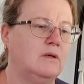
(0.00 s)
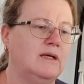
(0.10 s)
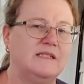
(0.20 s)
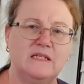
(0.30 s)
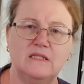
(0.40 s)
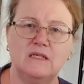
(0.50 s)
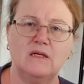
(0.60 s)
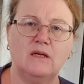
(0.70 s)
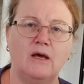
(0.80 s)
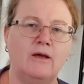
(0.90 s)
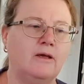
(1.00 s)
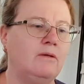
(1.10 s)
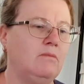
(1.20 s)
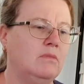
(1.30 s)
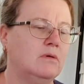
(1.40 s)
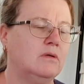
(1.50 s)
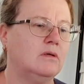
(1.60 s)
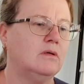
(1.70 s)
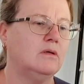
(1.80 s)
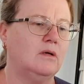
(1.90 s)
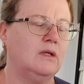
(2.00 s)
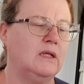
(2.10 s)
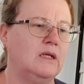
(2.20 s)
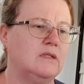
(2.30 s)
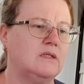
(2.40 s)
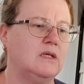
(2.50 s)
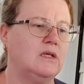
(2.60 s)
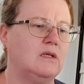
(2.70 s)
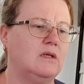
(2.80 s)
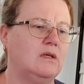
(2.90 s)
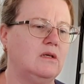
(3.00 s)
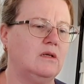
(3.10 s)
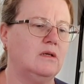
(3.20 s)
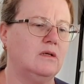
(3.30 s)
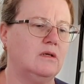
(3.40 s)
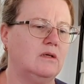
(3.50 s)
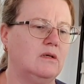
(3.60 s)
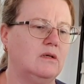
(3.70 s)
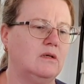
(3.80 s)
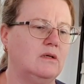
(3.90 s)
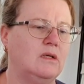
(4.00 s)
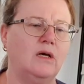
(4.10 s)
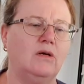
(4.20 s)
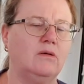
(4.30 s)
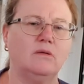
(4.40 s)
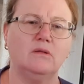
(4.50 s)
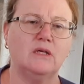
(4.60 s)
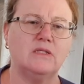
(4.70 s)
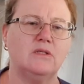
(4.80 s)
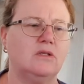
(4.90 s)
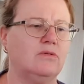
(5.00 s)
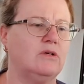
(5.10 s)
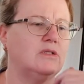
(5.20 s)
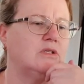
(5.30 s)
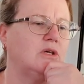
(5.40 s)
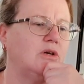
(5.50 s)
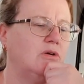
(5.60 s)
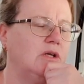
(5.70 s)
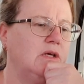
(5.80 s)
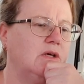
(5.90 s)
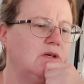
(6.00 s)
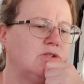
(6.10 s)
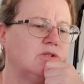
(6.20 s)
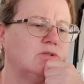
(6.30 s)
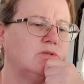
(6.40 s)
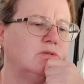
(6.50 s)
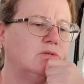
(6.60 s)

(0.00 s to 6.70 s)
It says our name, and then it said, no, that's not the right security key, John.